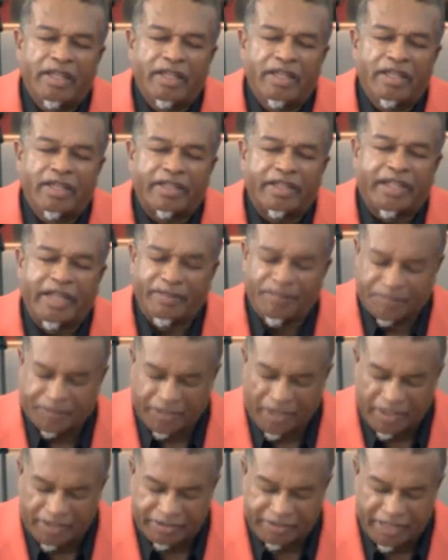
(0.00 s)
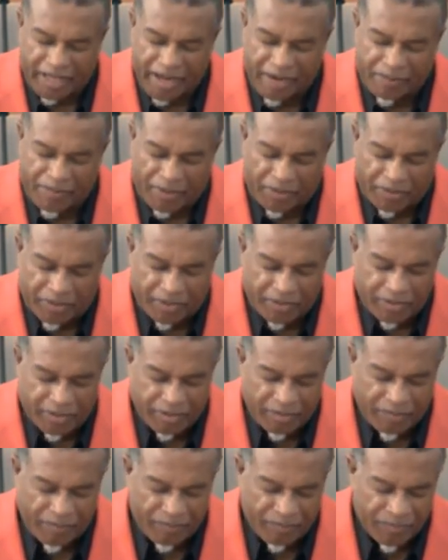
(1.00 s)
keeps us able
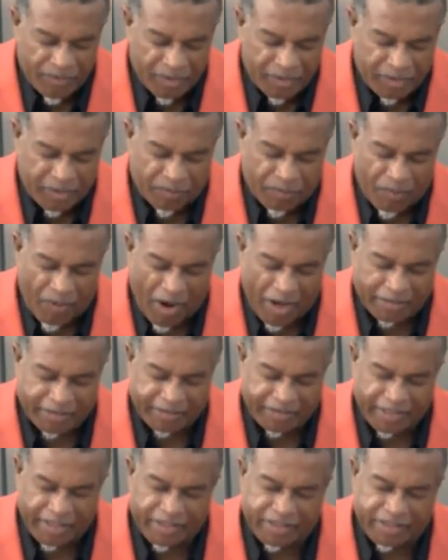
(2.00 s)
to process